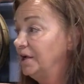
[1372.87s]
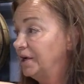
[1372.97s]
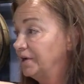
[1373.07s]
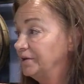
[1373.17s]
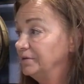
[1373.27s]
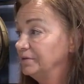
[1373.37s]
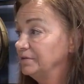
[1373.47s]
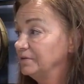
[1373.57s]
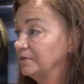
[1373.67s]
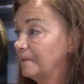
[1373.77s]

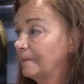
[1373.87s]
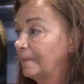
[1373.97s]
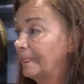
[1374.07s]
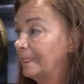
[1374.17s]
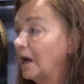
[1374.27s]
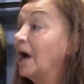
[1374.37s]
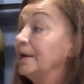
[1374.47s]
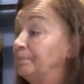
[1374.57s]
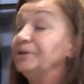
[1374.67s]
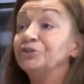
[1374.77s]
I
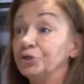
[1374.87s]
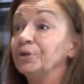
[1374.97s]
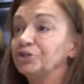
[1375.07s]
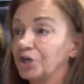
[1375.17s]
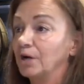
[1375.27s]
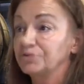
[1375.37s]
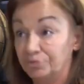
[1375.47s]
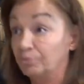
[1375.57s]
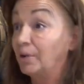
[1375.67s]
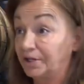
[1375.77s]
had been doing jobs
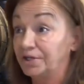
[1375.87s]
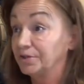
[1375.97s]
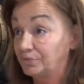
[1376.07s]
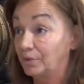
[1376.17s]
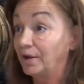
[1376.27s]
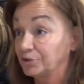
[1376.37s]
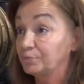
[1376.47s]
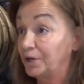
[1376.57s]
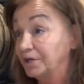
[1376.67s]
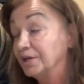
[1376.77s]
with my kids when I was
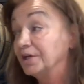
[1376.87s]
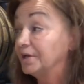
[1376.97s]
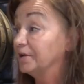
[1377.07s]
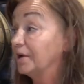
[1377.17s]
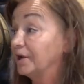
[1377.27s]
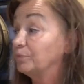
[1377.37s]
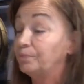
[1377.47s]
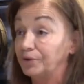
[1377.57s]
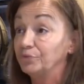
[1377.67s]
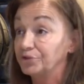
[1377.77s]
pregnant, and
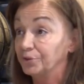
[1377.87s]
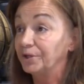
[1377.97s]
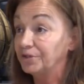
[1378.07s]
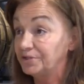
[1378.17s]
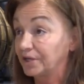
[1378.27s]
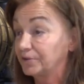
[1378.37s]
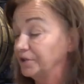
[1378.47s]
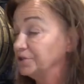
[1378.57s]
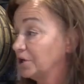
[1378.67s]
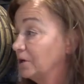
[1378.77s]
I'd been doing
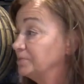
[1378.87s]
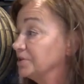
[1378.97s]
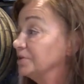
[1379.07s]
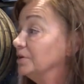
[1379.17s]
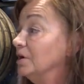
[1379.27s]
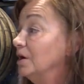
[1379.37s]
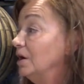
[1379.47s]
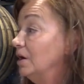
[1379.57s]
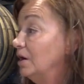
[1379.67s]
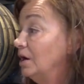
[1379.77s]
decorating jobs. And
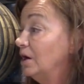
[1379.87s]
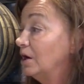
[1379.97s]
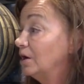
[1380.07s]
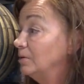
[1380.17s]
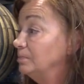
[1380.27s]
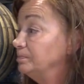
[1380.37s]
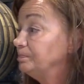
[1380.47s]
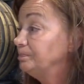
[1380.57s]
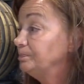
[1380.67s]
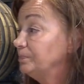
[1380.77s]
there
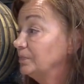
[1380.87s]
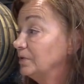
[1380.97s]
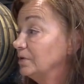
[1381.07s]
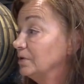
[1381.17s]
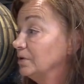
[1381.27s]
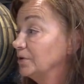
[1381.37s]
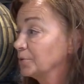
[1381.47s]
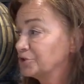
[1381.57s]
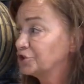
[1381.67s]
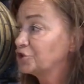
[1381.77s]

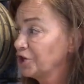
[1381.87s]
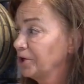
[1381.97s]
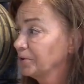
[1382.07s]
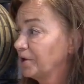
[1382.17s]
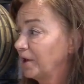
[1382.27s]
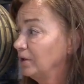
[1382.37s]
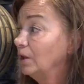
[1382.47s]
was this chair that I